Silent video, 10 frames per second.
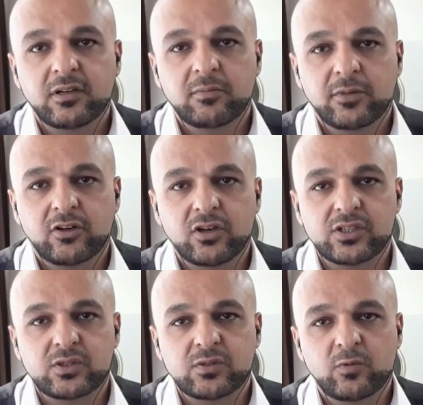
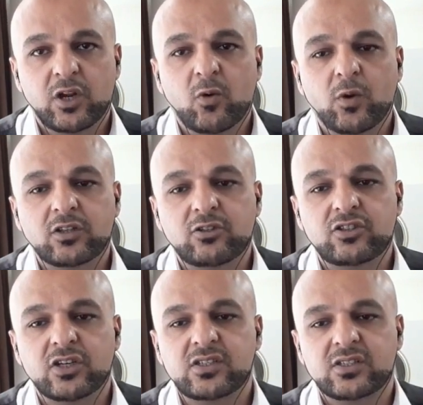because we don't want to
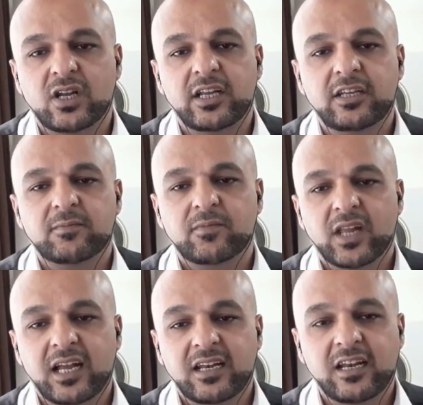just study
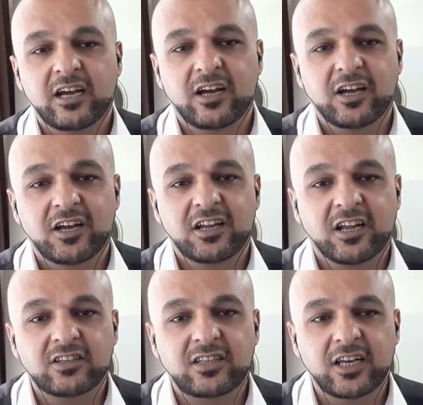and
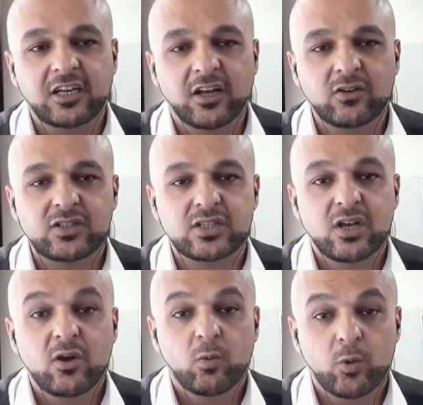not take notes.
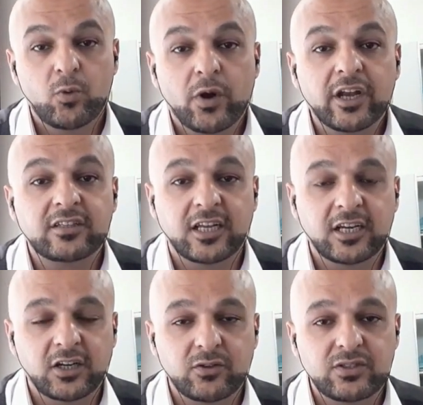We want to take
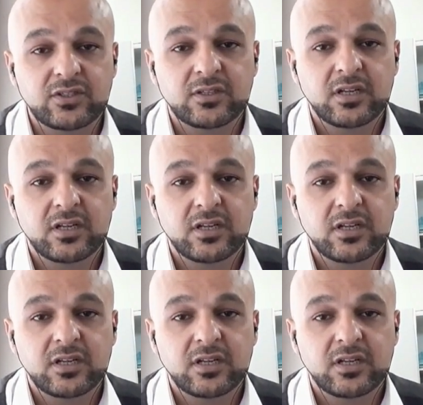notes.